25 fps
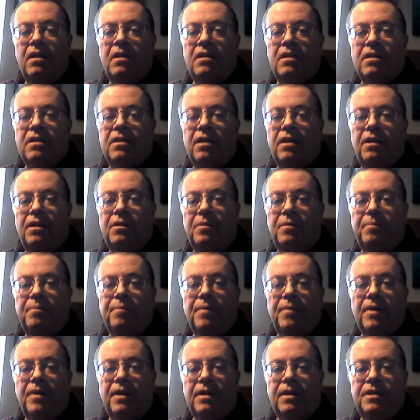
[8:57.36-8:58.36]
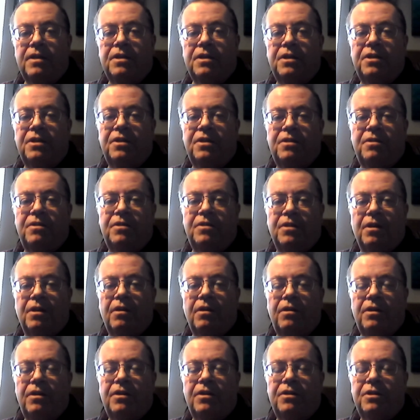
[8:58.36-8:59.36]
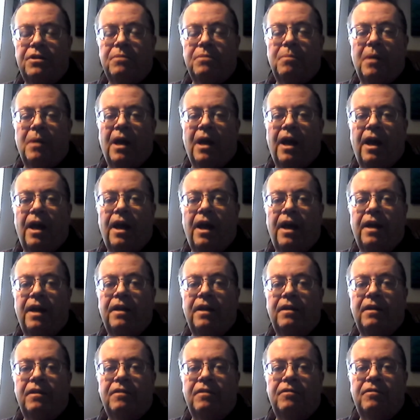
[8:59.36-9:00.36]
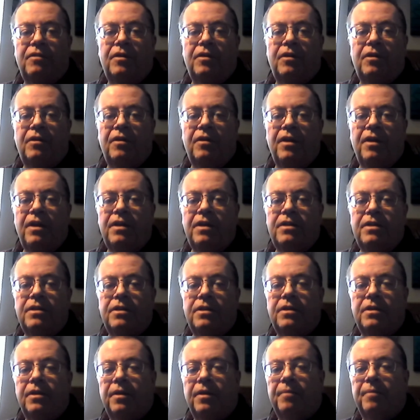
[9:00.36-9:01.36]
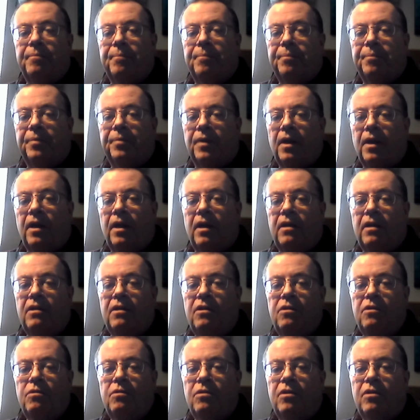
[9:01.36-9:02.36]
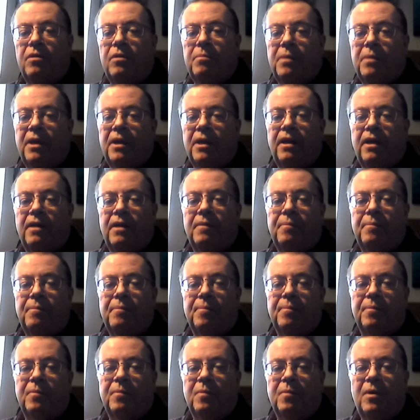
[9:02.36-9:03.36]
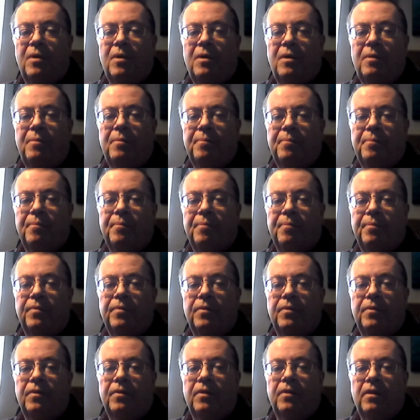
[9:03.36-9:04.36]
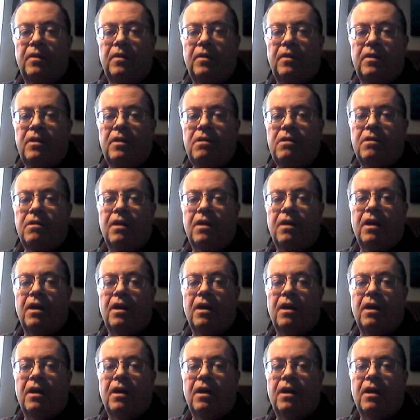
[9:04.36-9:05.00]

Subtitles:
So that's kind of Japan and the Far East. And Europe here, well, the UK